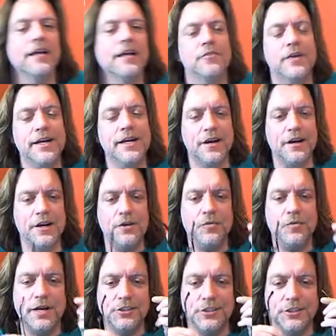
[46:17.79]
Rick, are you
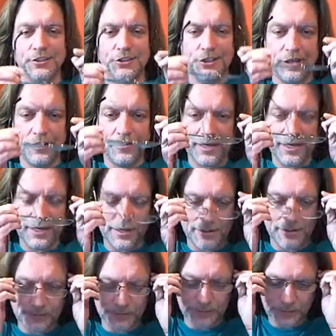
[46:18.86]
watching the show right
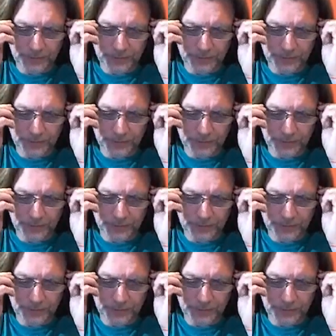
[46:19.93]
now?